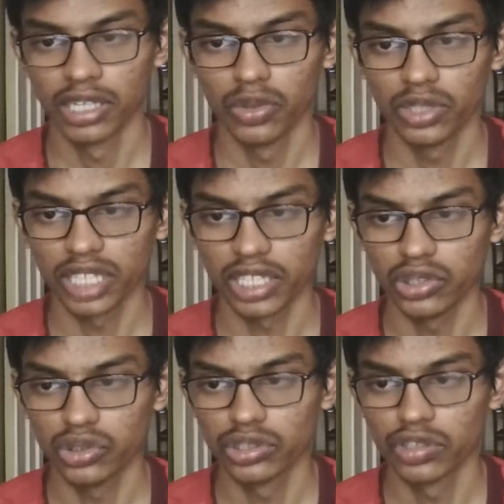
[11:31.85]
which are
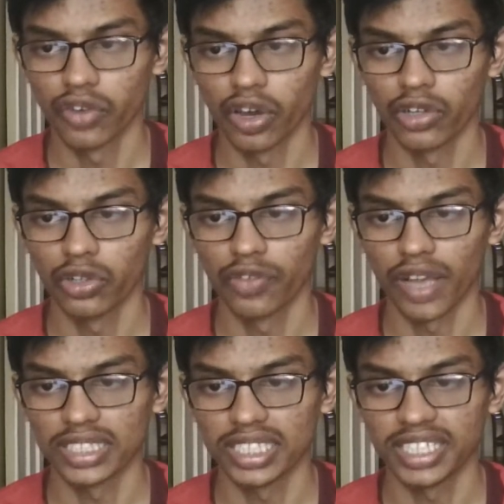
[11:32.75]
used for to
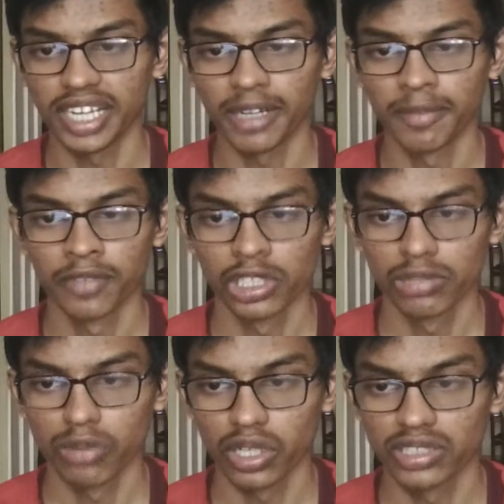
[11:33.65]
facilitate
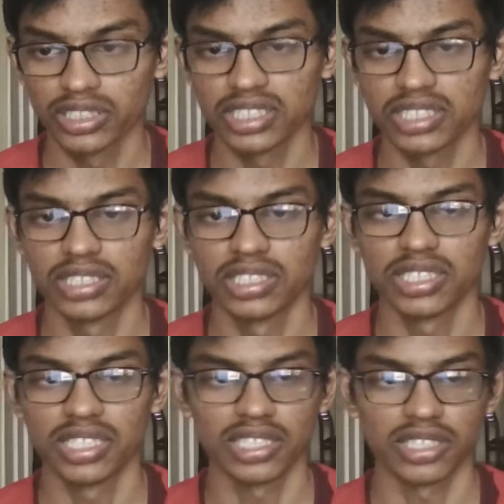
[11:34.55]
smoking
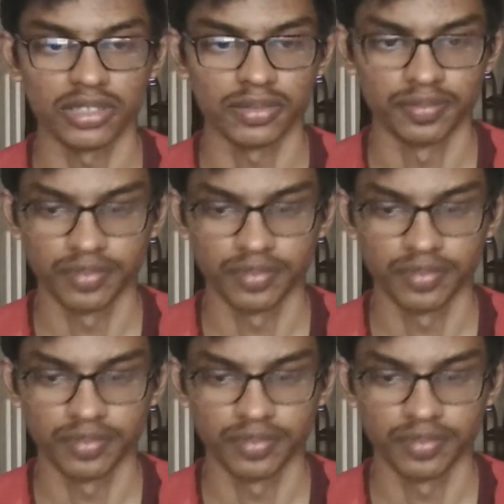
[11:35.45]
cessation.